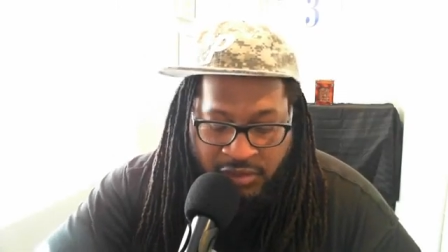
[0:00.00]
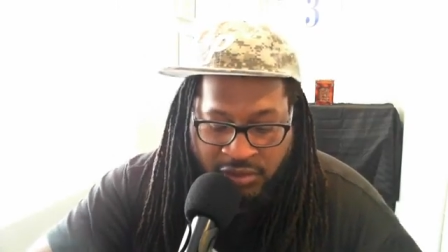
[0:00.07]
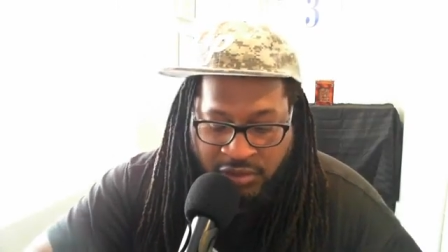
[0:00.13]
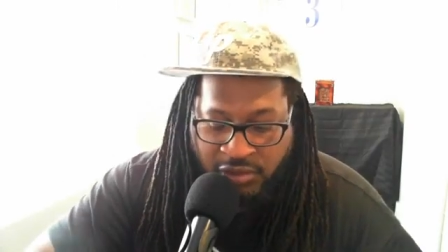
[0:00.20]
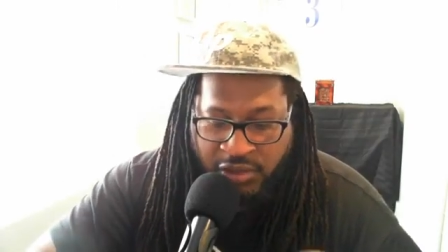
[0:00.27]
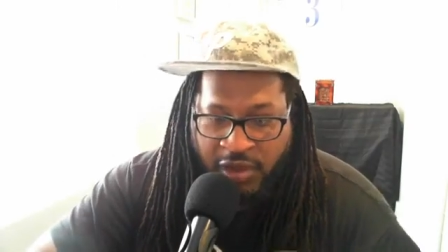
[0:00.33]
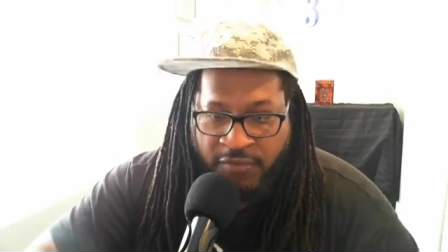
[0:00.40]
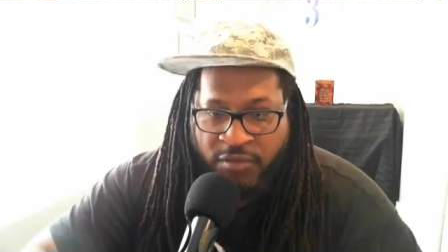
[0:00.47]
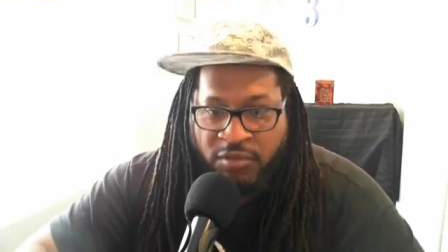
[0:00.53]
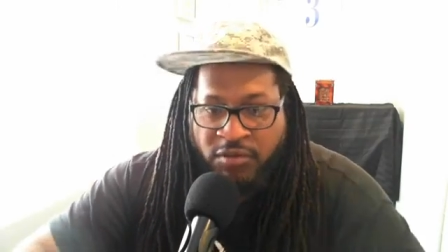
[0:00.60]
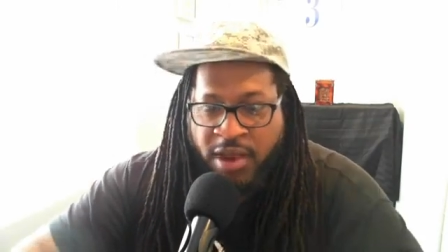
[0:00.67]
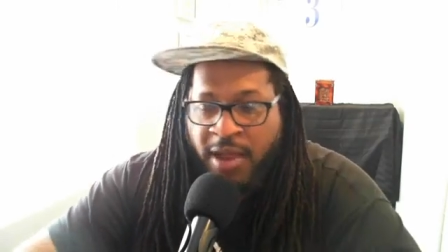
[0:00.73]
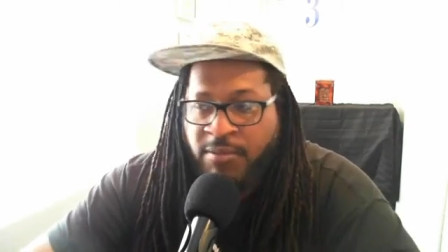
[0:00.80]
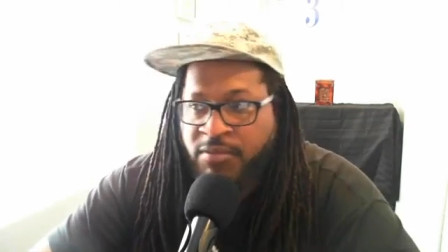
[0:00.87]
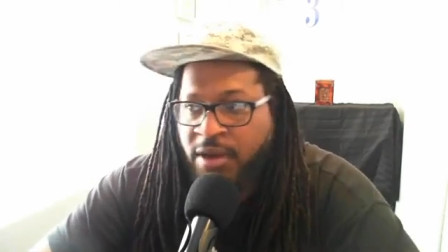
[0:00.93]
to
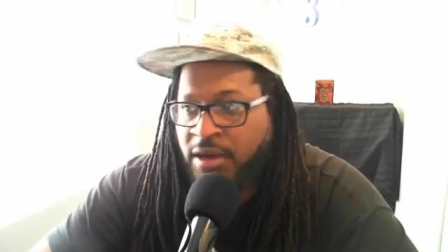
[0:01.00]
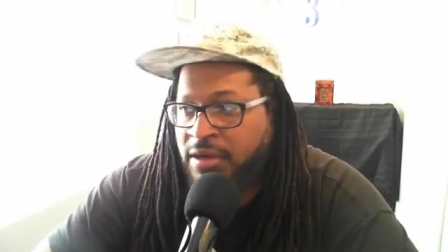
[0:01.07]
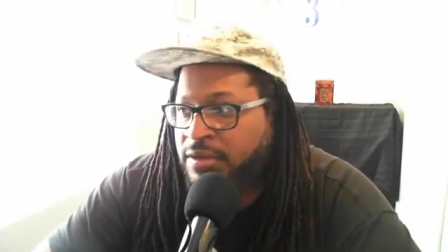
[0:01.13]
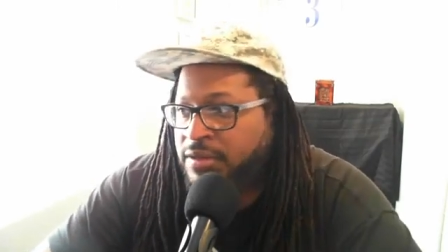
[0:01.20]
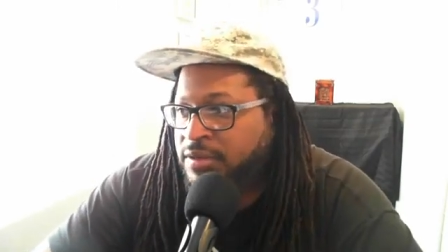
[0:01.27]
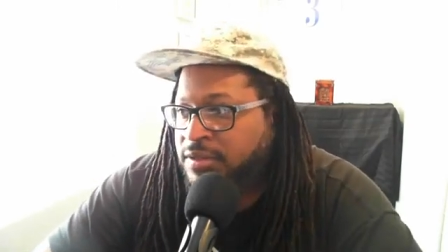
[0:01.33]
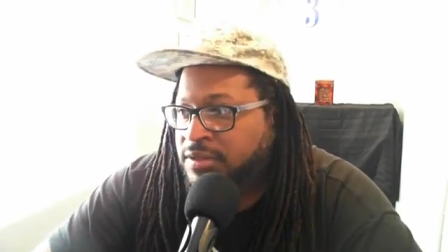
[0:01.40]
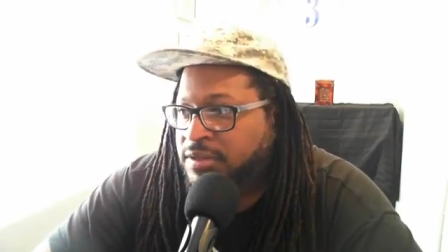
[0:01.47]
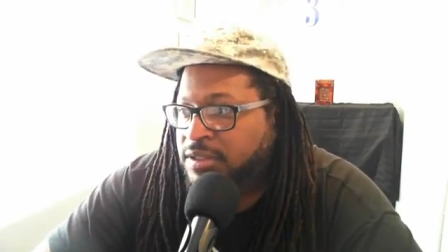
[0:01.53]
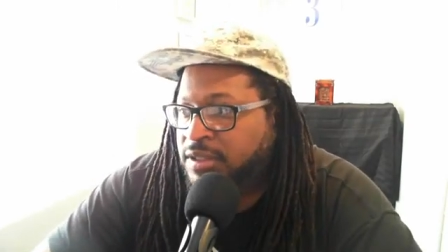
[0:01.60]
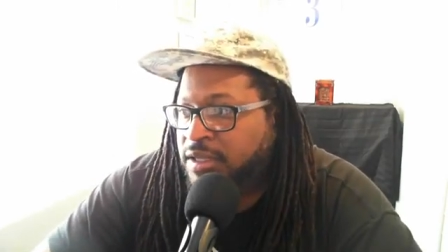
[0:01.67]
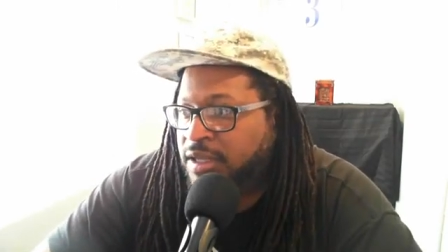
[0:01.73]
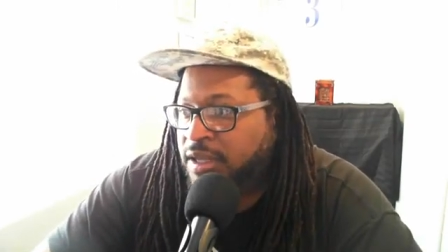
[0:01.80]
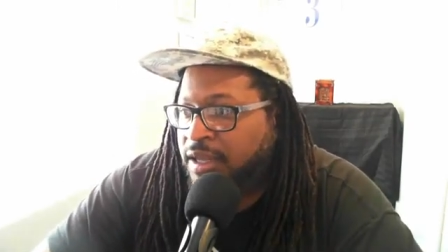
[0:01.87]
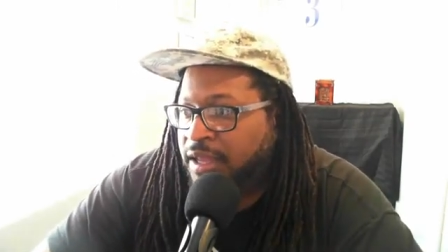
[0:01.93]
several rap
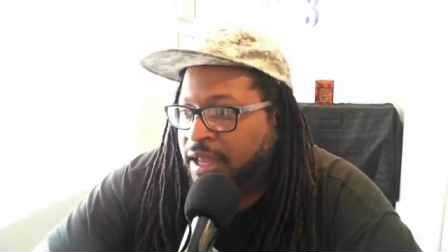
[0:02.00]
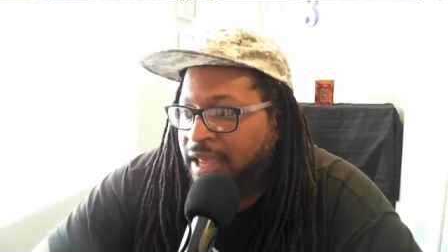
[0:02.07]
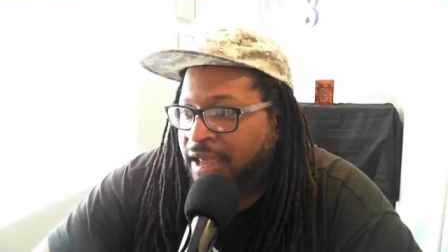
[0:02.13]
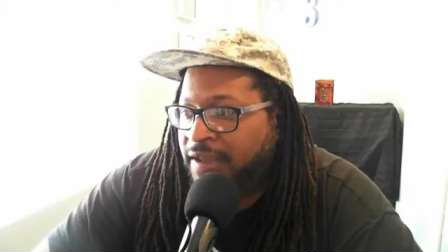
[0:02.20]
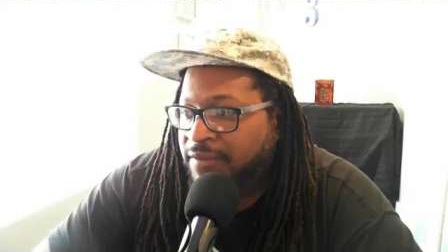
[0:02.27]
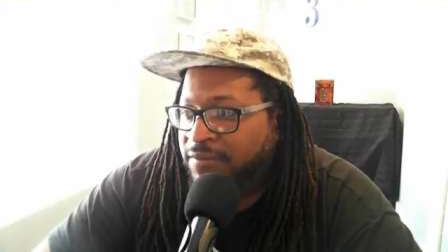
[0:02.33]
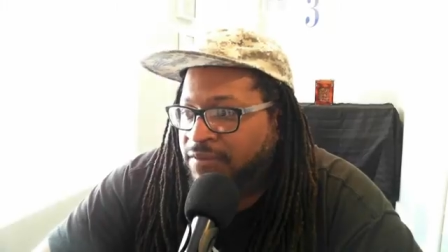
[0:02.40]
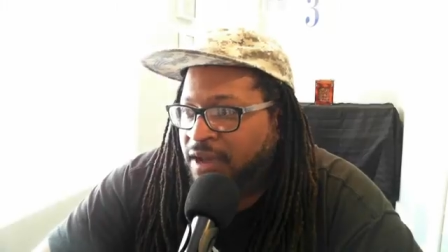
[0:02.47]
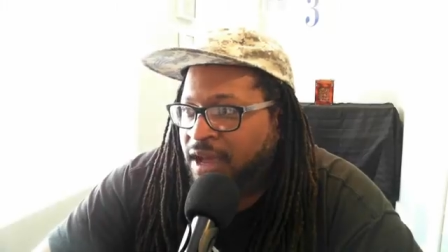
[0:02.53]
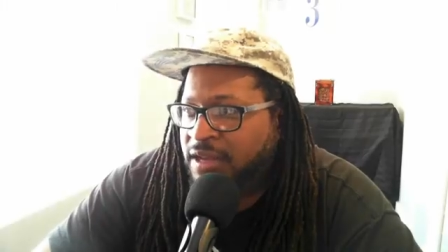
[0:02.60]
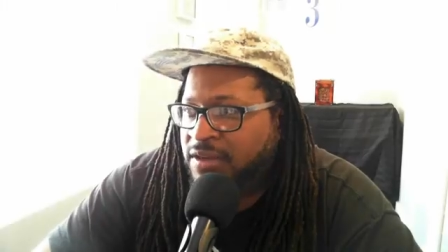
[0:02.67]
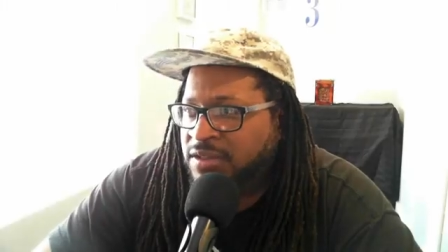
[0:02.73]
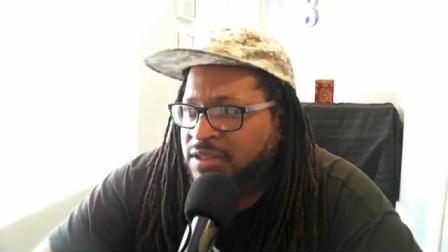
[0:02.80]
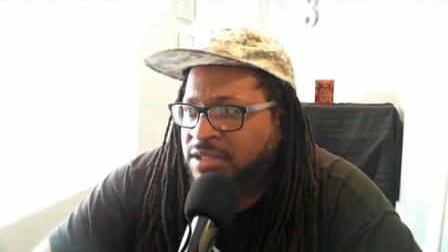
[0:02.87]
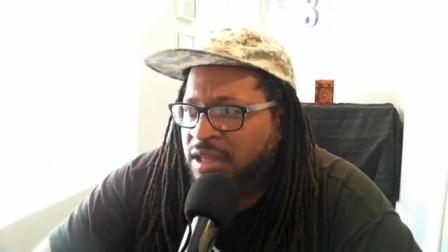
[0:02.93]
records and
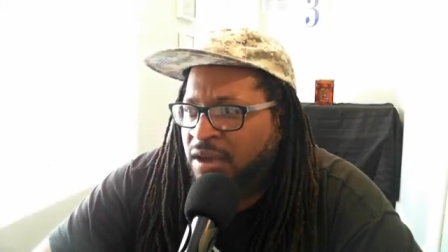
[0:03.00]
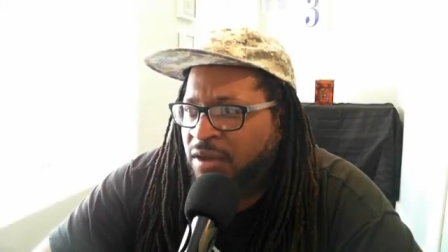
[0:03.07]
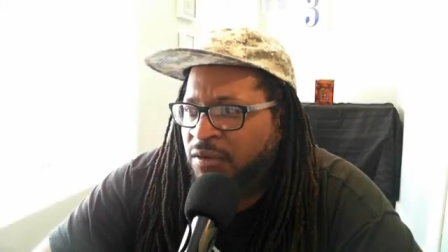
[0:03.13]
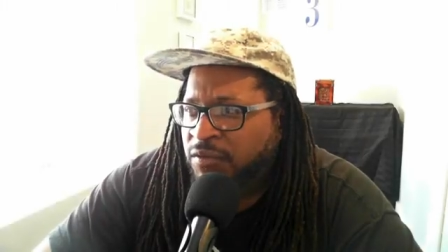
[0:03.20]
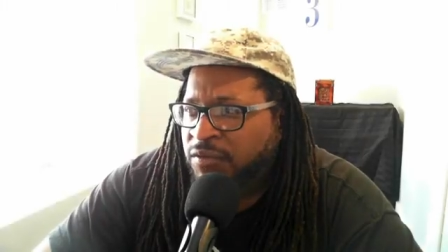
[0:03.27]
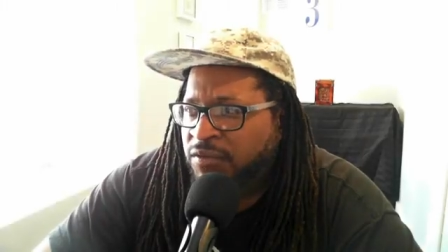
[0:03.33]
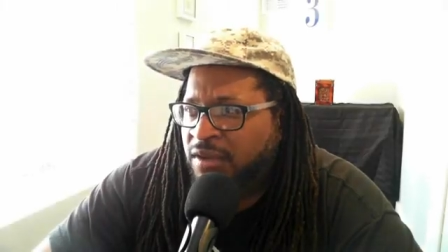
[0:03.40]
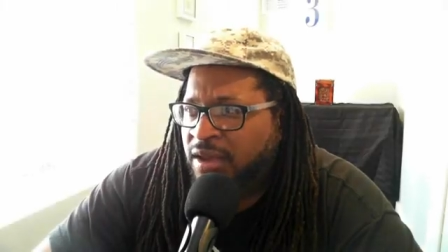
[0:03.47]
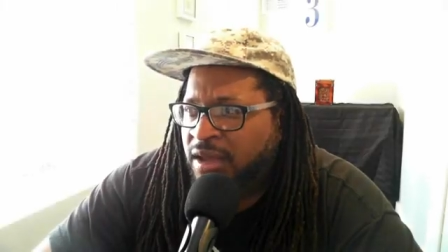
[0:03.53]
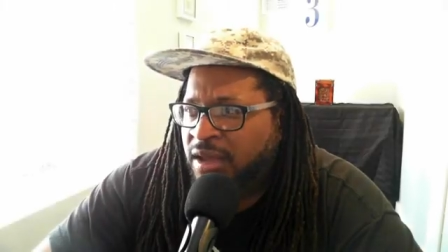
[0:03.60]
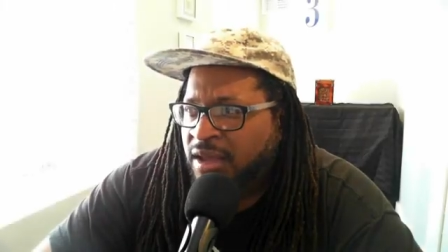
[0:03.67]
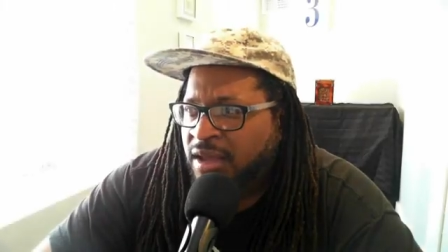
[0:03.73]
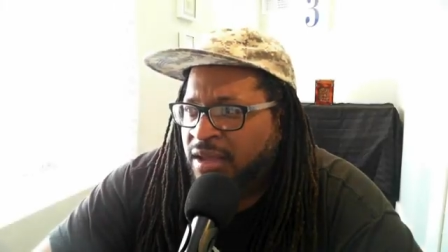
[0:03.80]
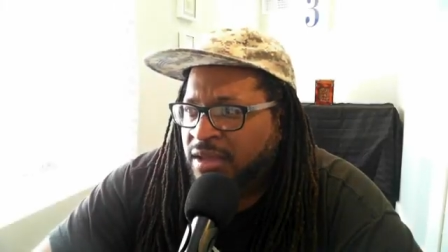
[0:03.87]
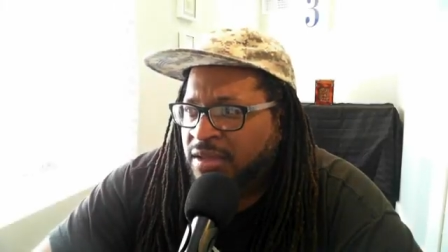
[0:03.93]
find yourself,
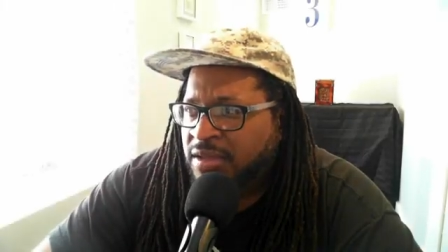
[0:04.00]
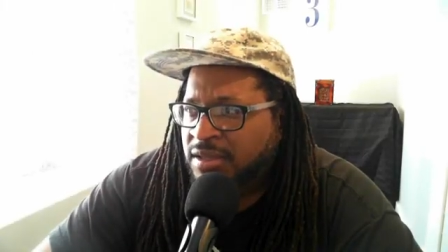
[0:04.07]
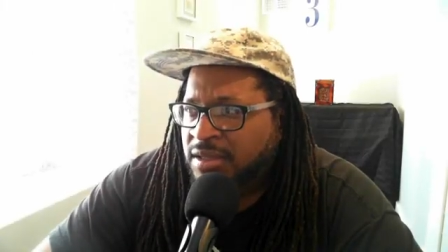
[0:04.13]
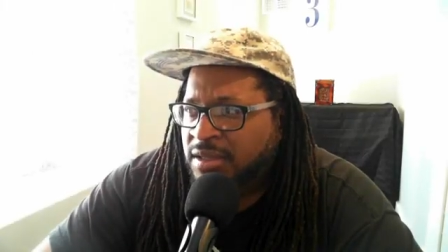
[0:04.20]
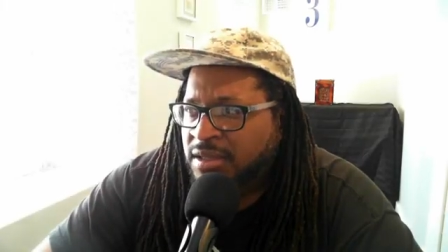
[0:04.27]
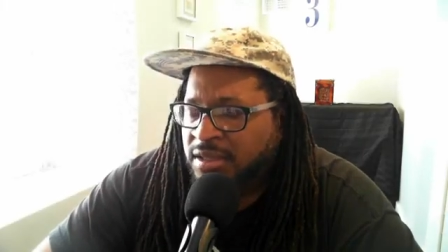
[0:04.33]
counting